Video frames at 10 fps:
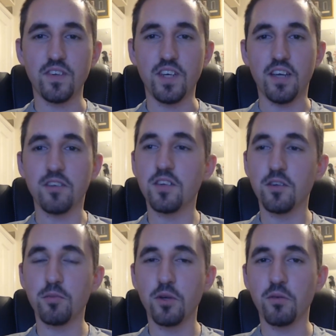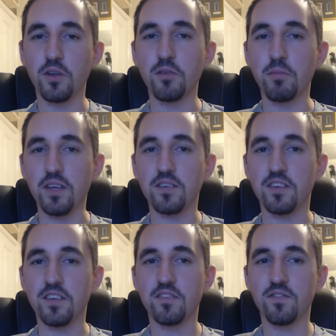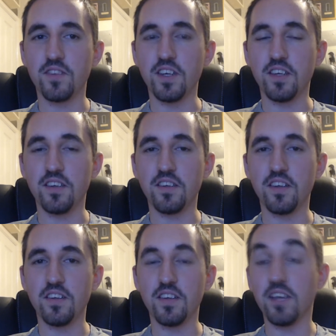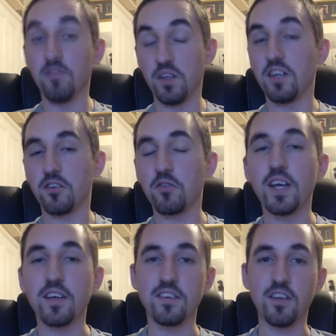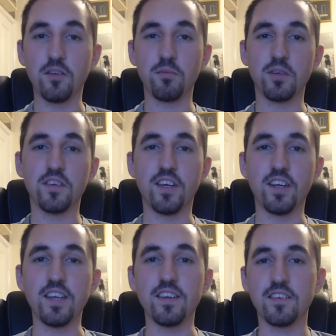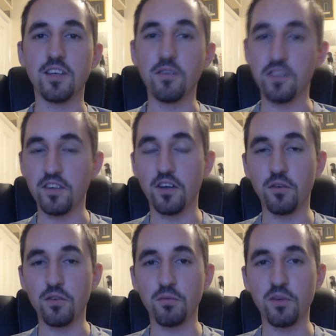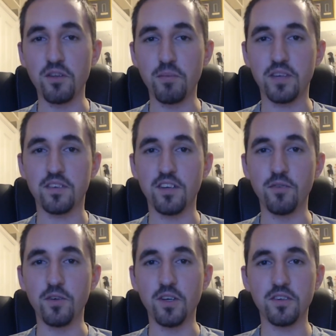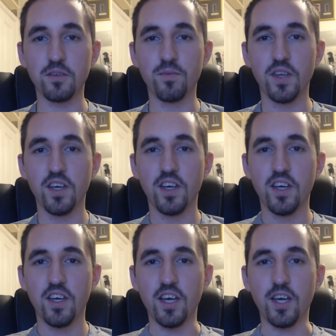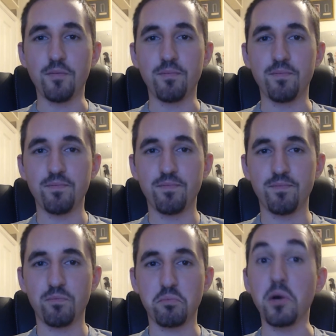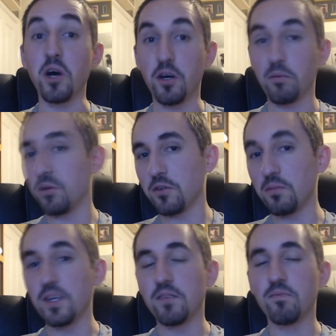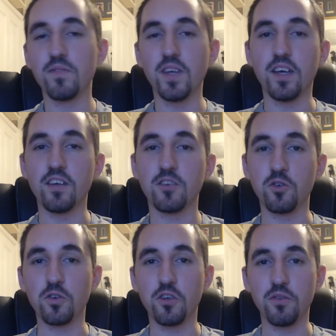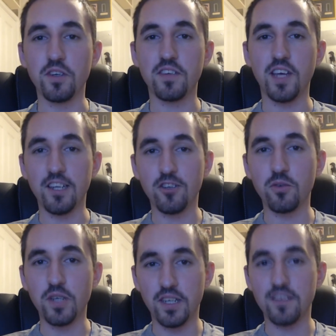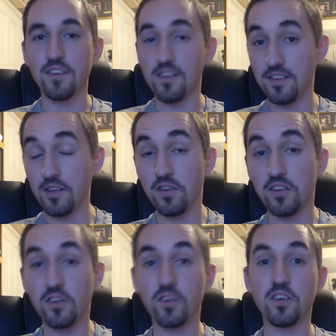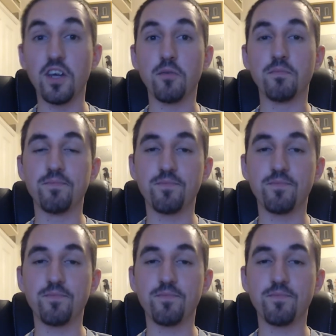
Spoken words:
Yes, it's probably one of the best that at least Craig's done, but certainly in the series as a whole, it's one of the best deliveries, bar possibly Sean Connery's entry into the series in Dr. No.